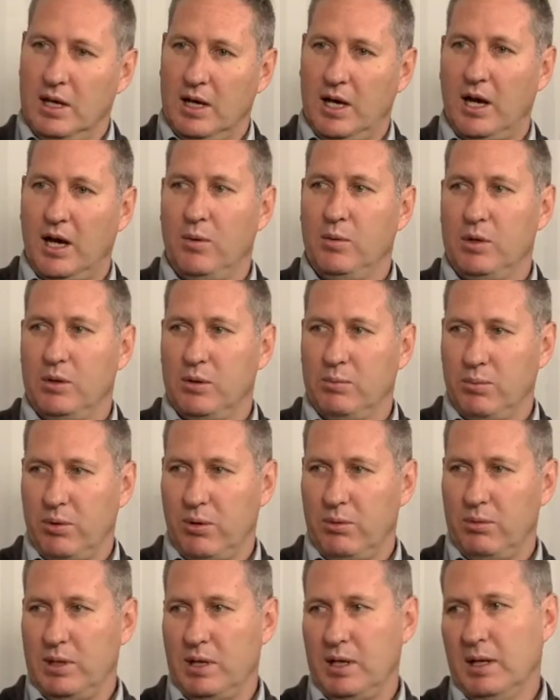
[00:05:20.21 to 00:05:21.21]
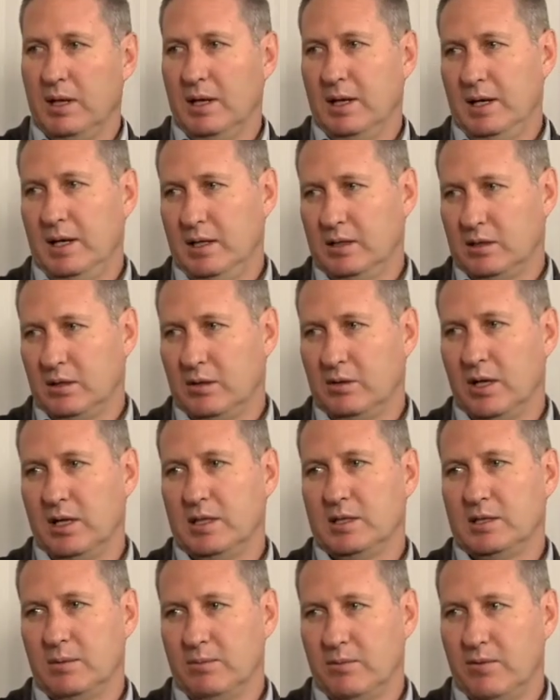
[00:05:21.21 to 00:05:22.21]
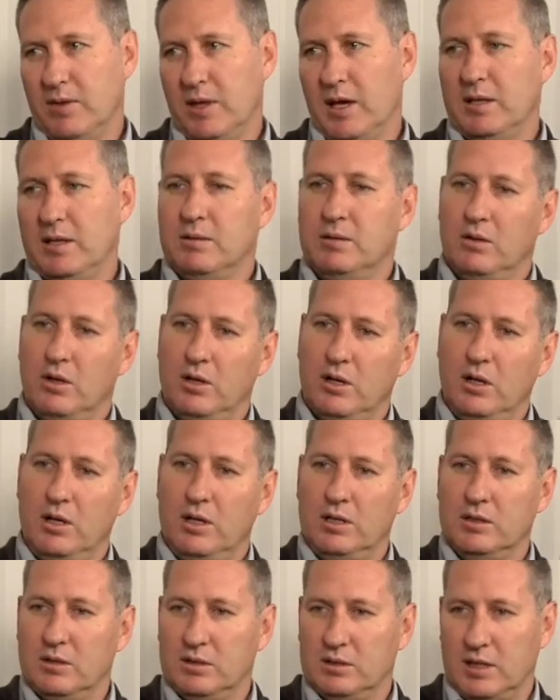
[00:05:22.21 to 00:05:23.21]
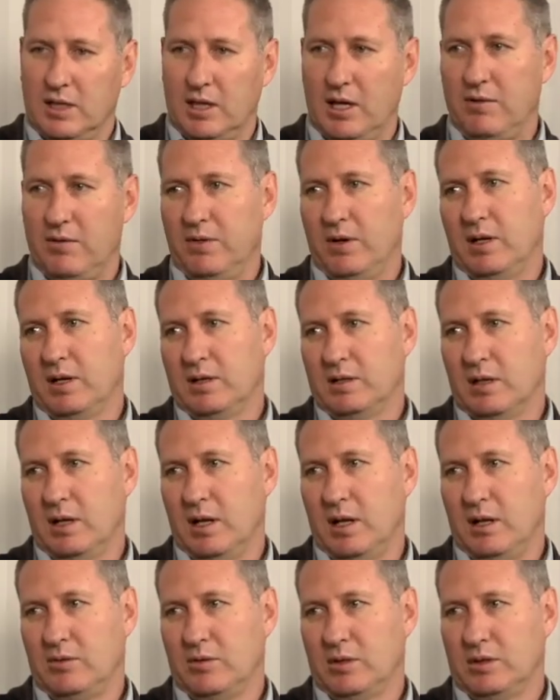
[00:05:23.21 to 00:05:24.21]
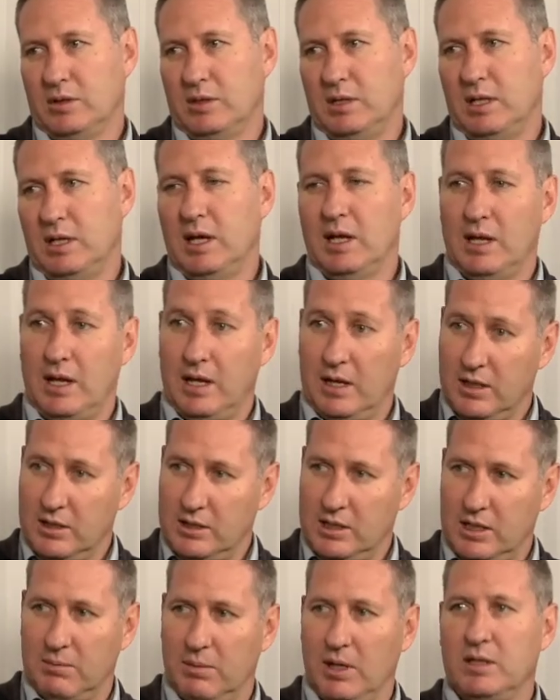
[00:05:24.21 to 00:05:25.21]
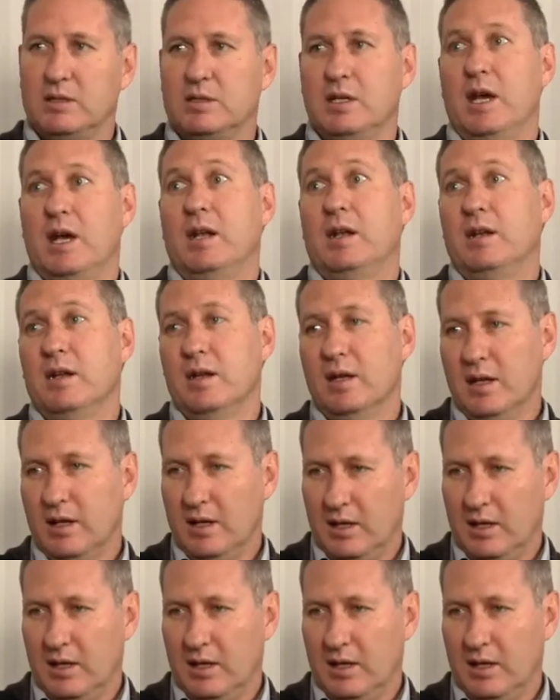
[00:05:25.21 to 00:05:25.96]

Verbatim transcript: how we could probably integrate some of that not only into South Africa's electricity and energy mix and